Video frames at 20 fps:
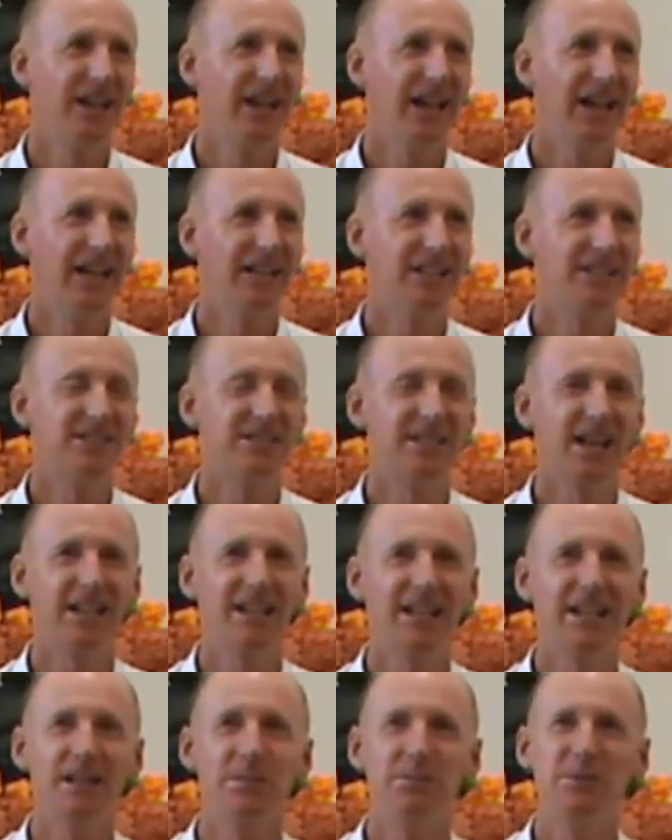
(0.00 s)
and
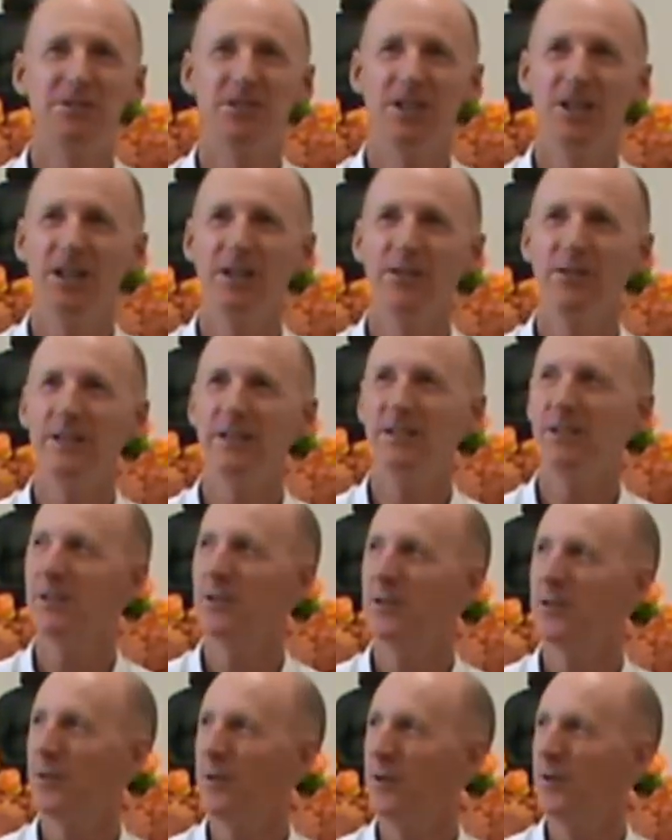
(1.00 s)
suddenly observing the
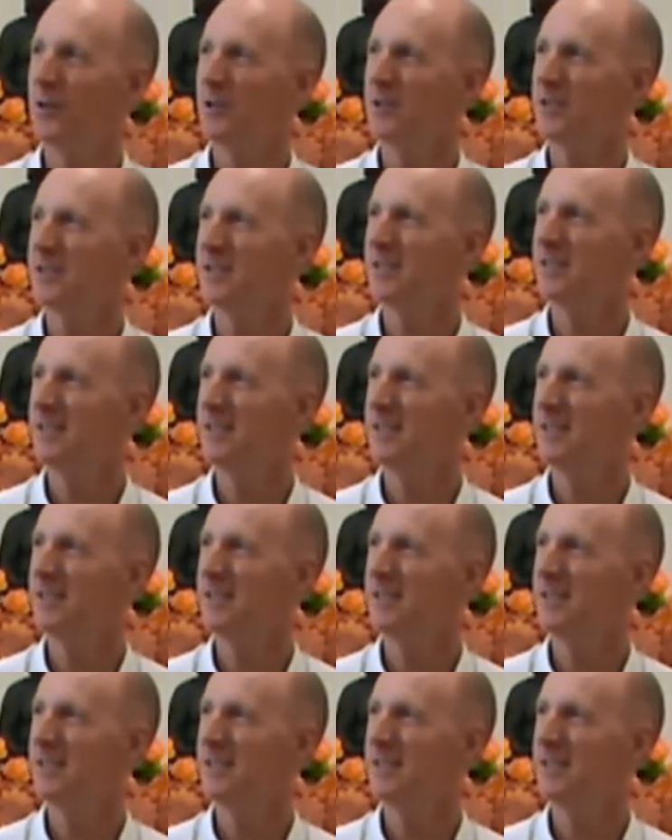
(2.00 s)
thought,